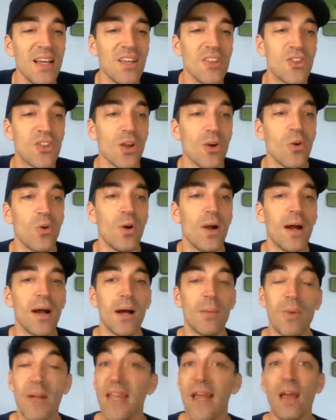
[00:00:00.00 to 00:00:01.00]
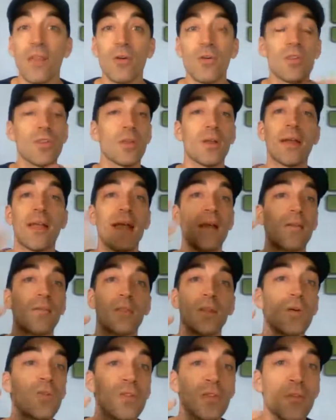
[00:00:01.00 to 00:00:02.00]
So, but yeah, those
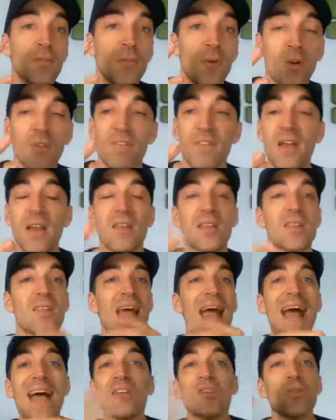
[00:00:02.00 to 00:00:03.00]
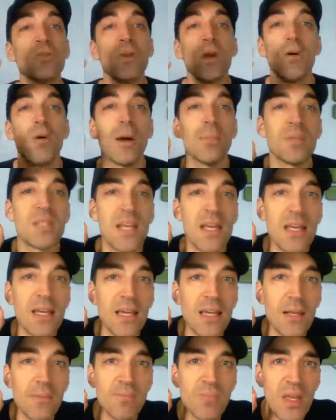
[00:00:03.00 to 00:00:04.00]
are the 4 phases. As you know, I'm
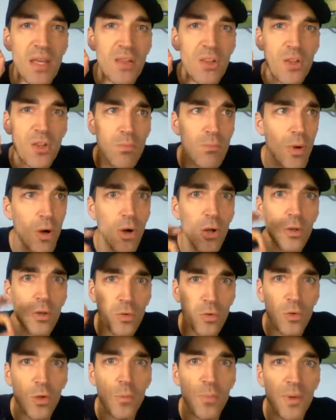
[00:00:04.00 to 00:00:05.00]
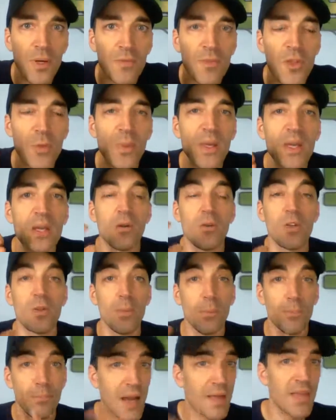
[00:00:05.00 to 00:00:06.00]
taking a small group of speakers
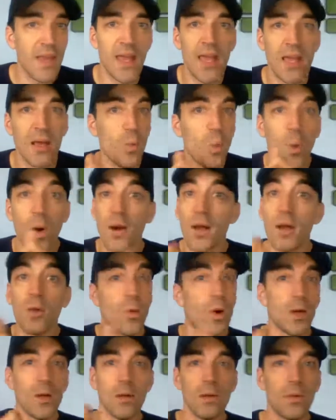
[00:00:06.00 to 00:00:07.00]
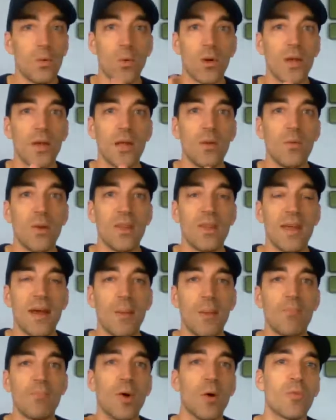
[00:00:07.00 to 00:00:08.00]
by the hand, one-on-one, working with
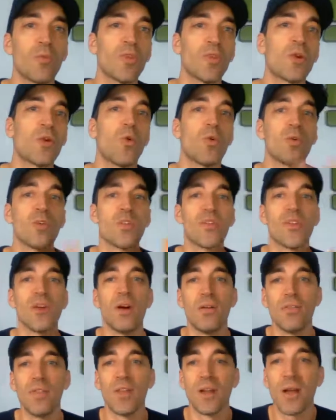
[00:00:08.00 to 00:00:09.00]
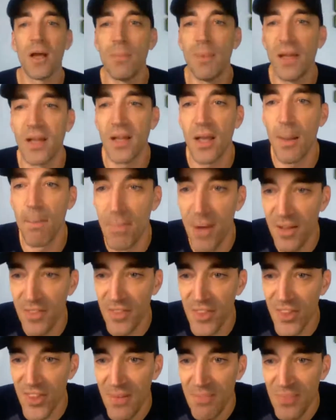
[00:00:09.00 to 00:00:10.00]
them over the course of the coming
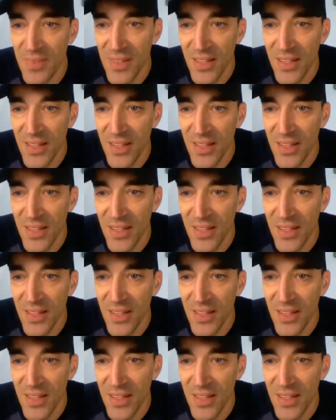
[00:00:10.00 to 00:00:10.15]
months.